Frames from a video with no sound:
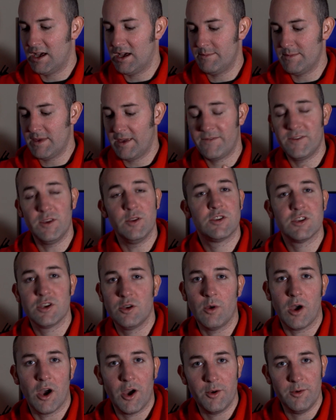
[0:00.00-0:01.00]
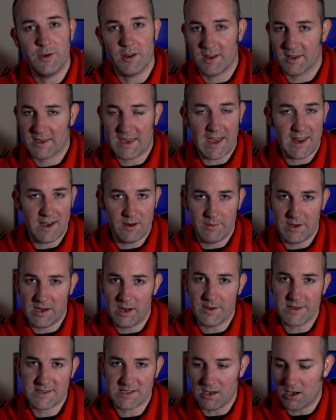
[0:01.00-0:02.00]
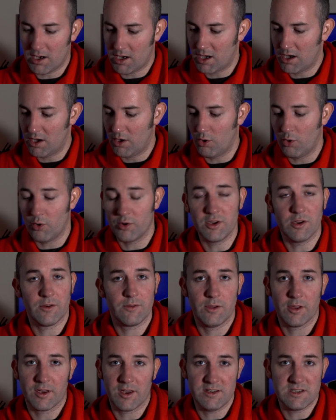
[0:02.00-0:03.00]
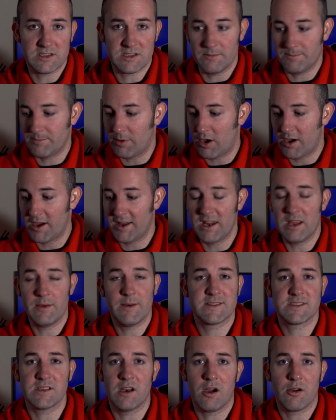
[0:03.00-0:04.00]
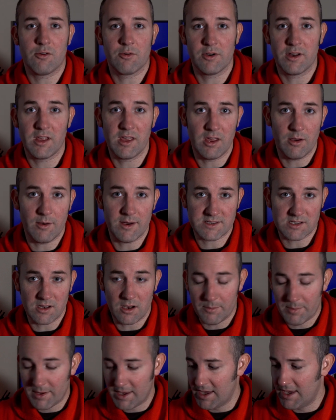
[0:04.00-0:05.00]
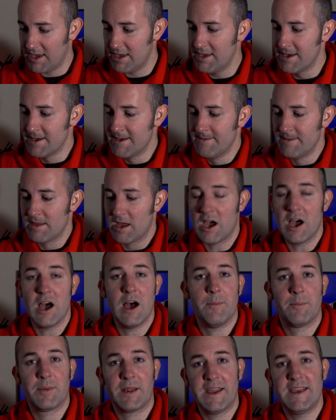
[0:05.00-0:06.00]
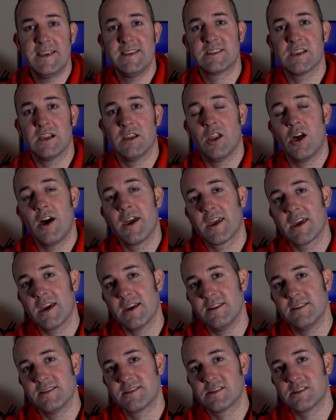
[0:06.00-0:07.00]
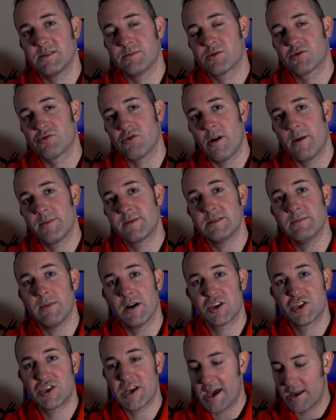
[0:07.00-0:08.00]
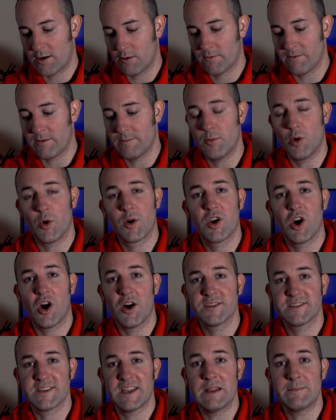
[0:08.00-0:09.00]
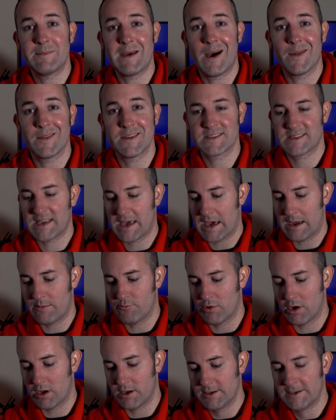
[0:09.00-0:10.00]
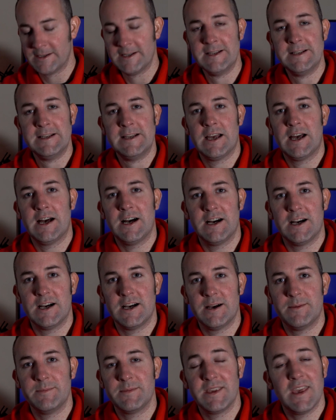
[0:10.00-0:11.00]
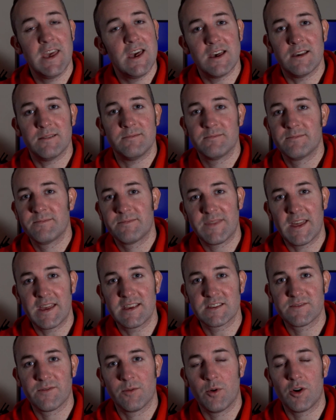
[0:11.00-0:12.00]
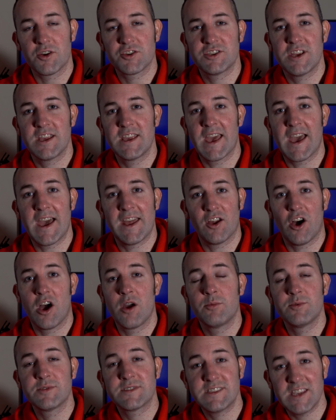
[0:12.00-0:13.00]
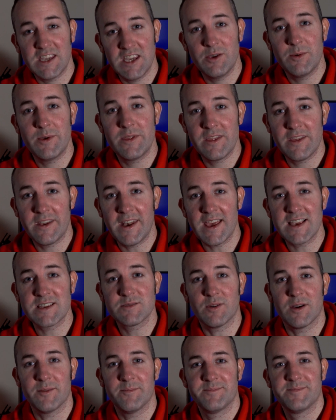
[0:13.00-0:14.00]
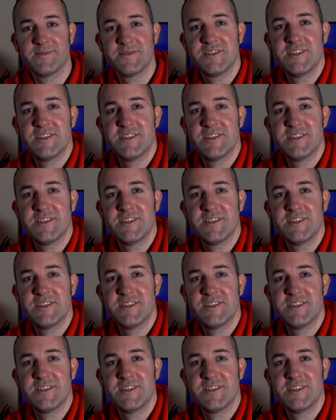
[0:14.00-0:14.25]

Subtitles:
If you do own a Canon EOS R, or you're looking to buy an EOS R or an EOS RP, please like and subscribe to my channel for more content about this camera. Yeah, thanks for watching, and I will see you in the next one.